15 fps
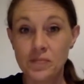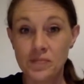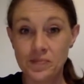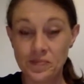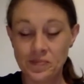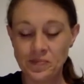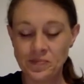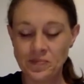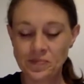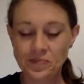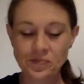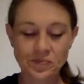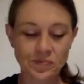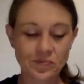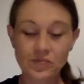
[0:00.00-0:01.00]

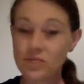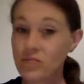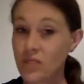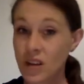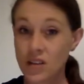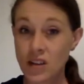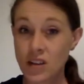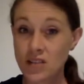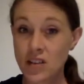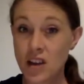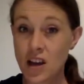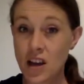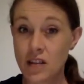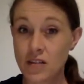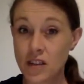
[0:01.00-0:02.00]
That's it,
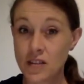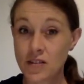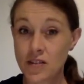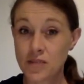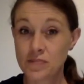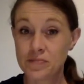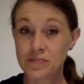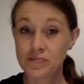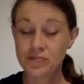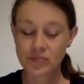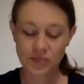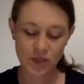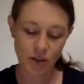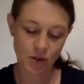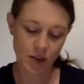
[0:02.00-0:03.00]
Aries.
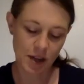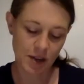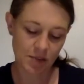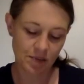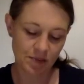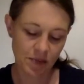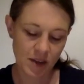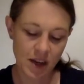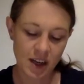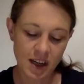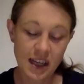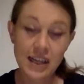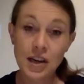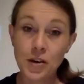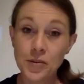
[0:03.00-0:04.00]
Okay.
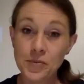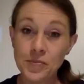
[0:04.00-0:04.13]
Leo,